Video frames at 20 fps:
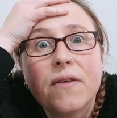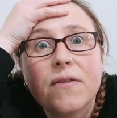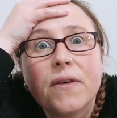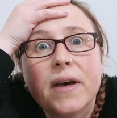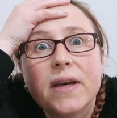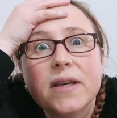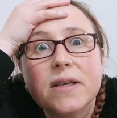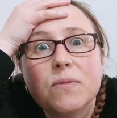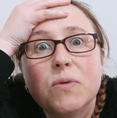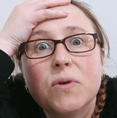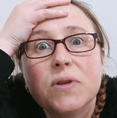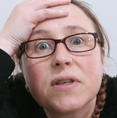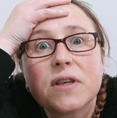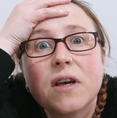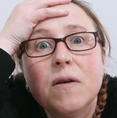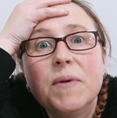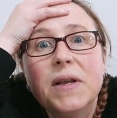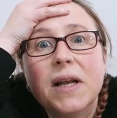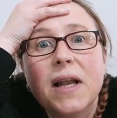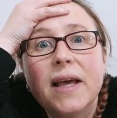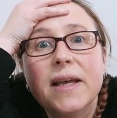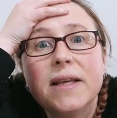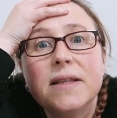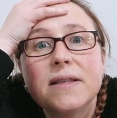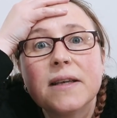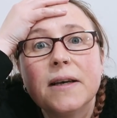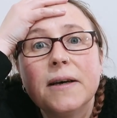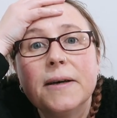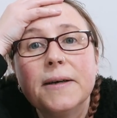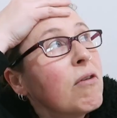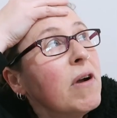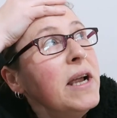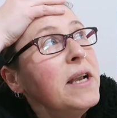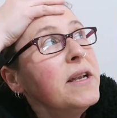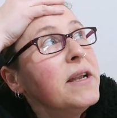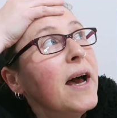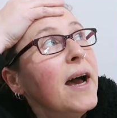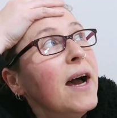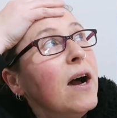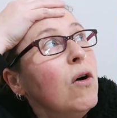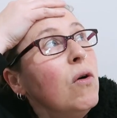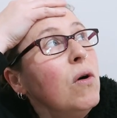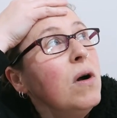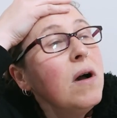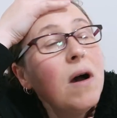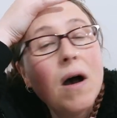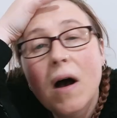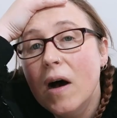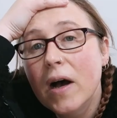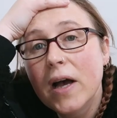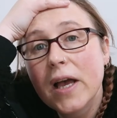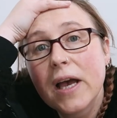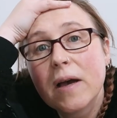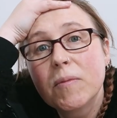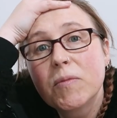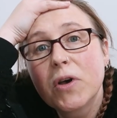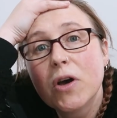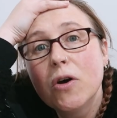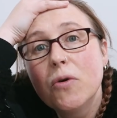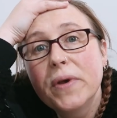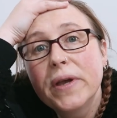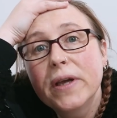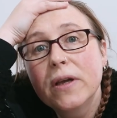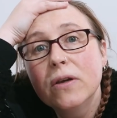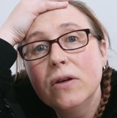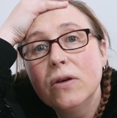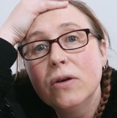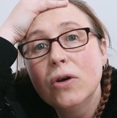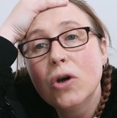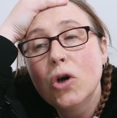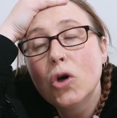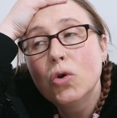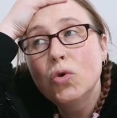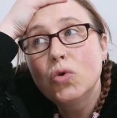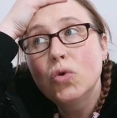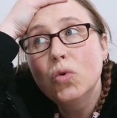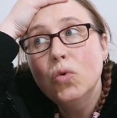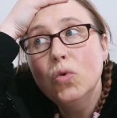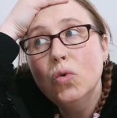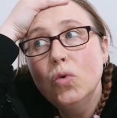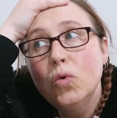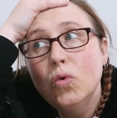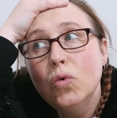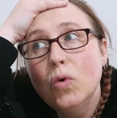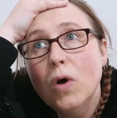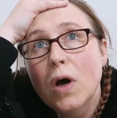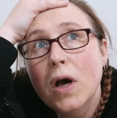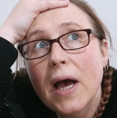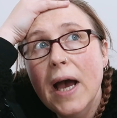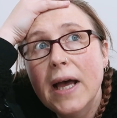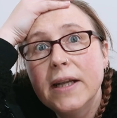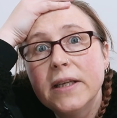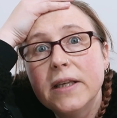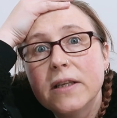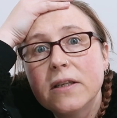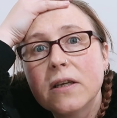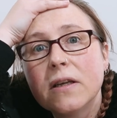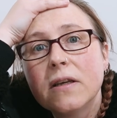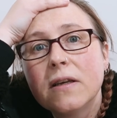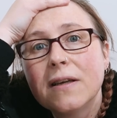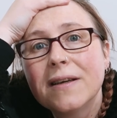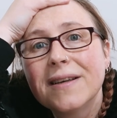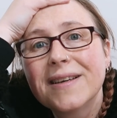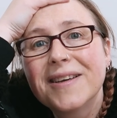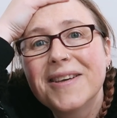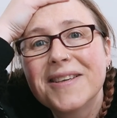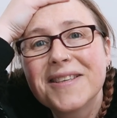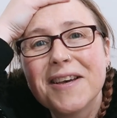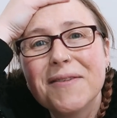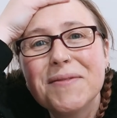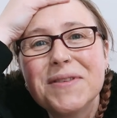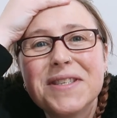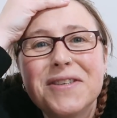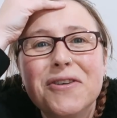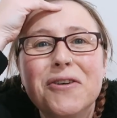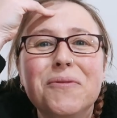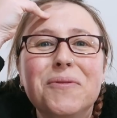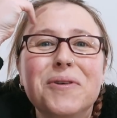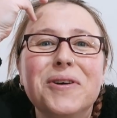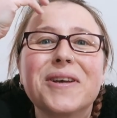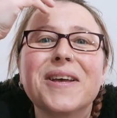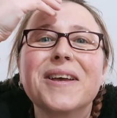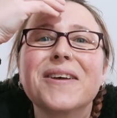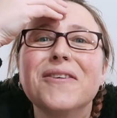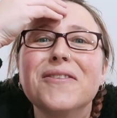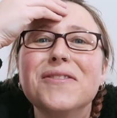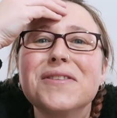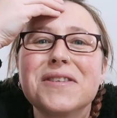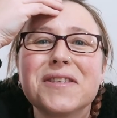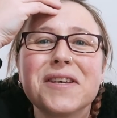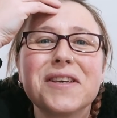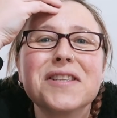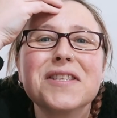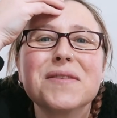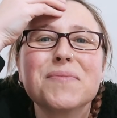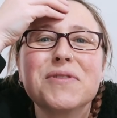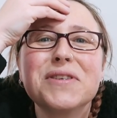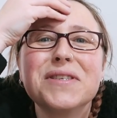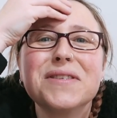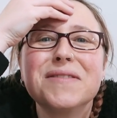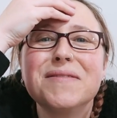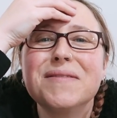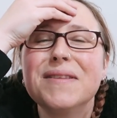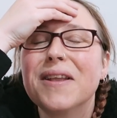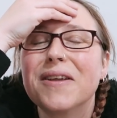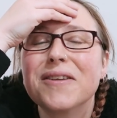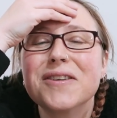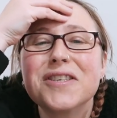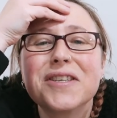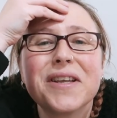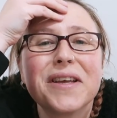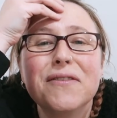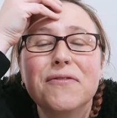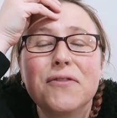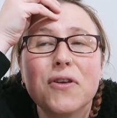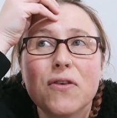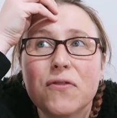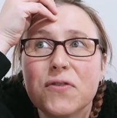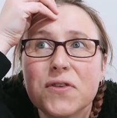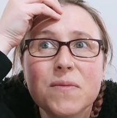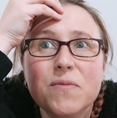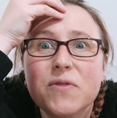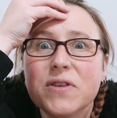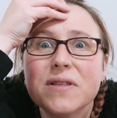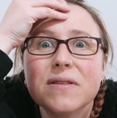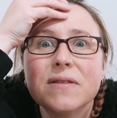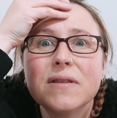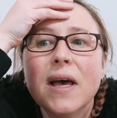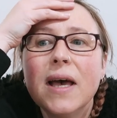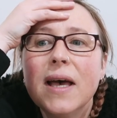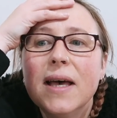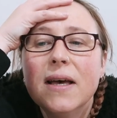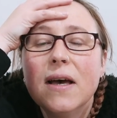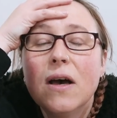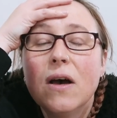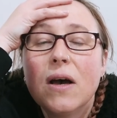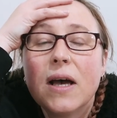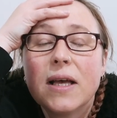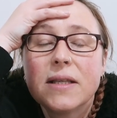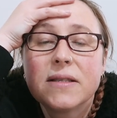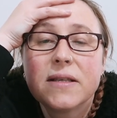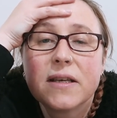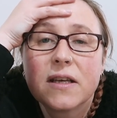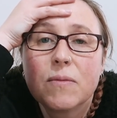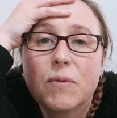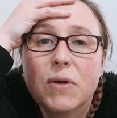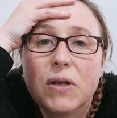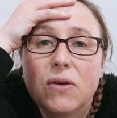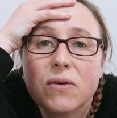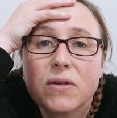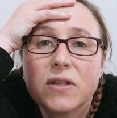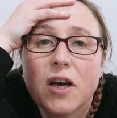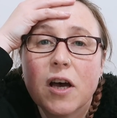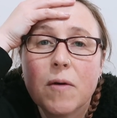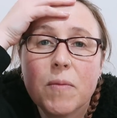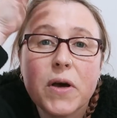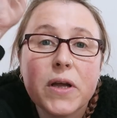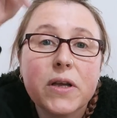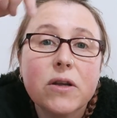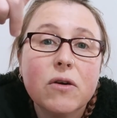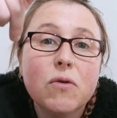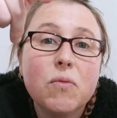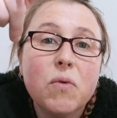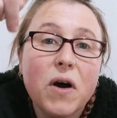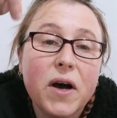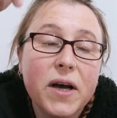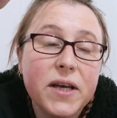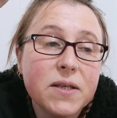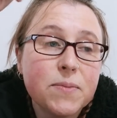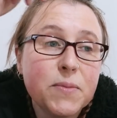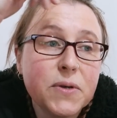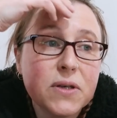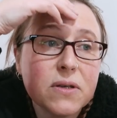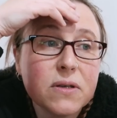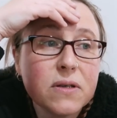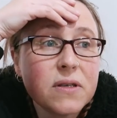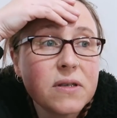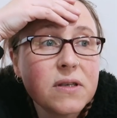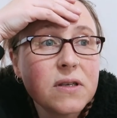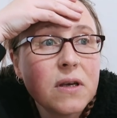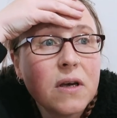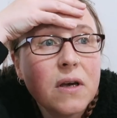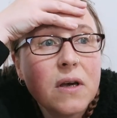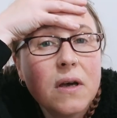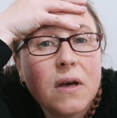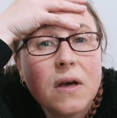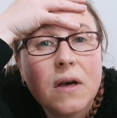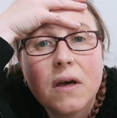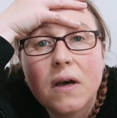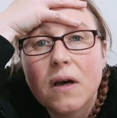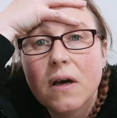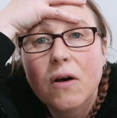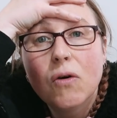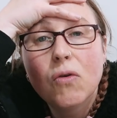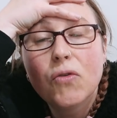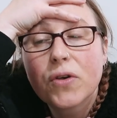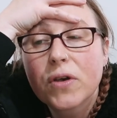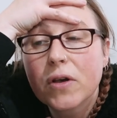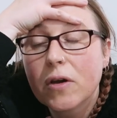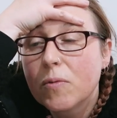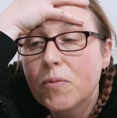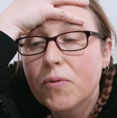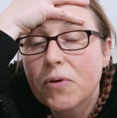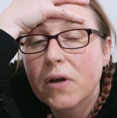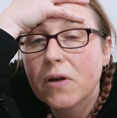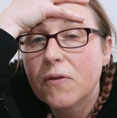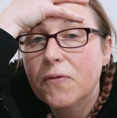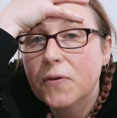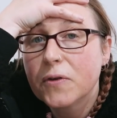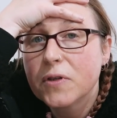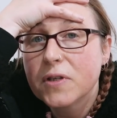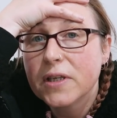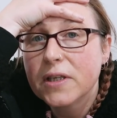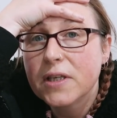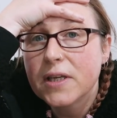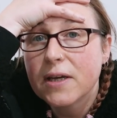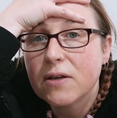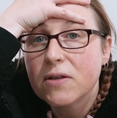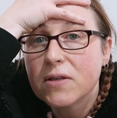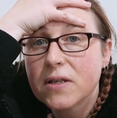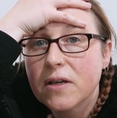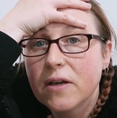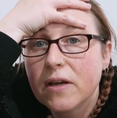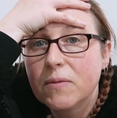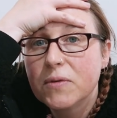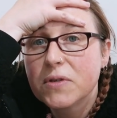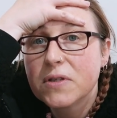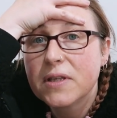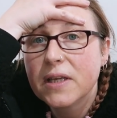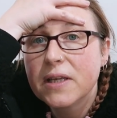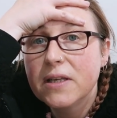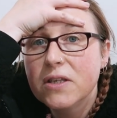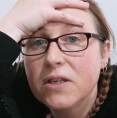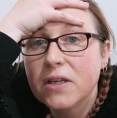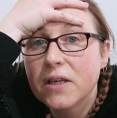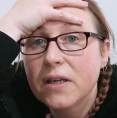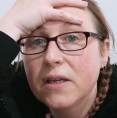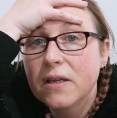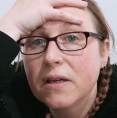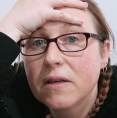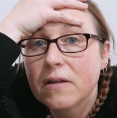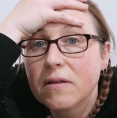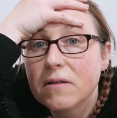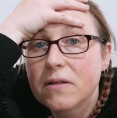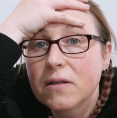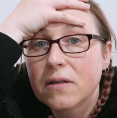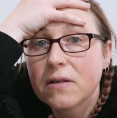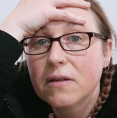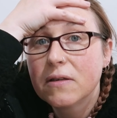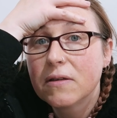that is what's coming later. Right now, I am going to edit because I'm still working on the Sainsbury's lunch date vlog. For some reason, it's taking me a long time. I know why. It's because all the GoPro footage outside was dingy and